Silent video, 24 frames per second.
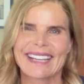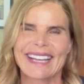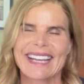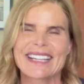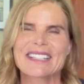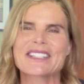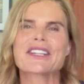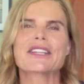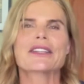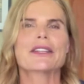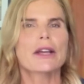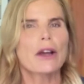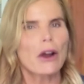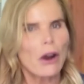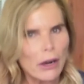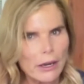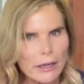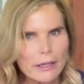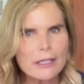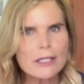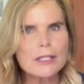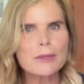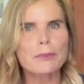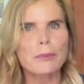And to the
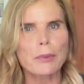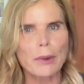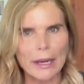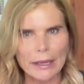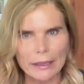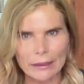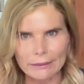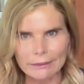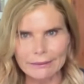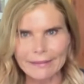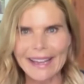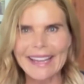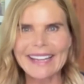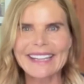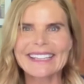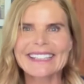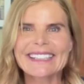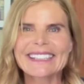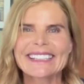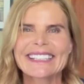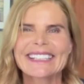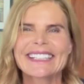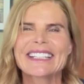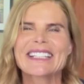artists, break a leg.
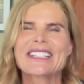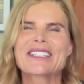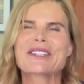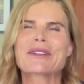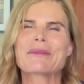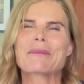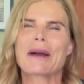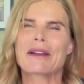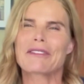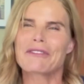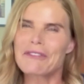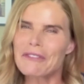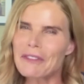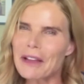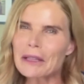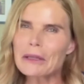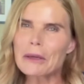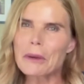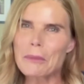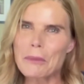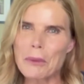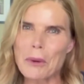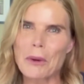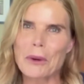To my
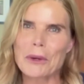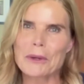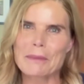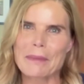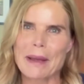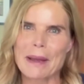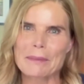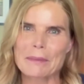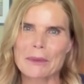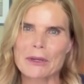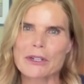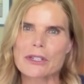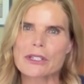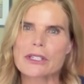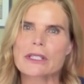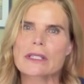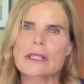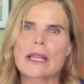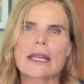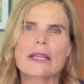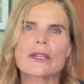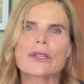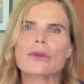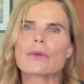fellow board members,
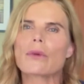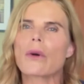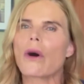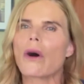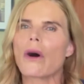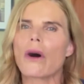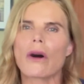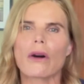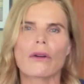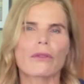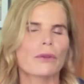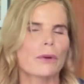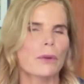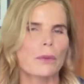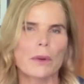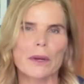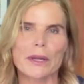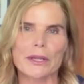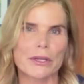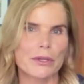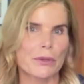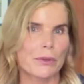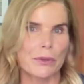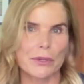thank you all for
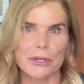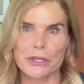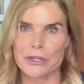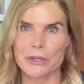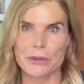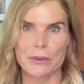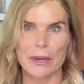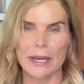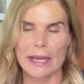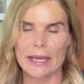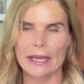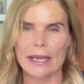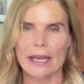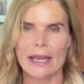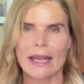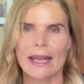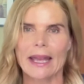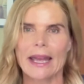what you are doing.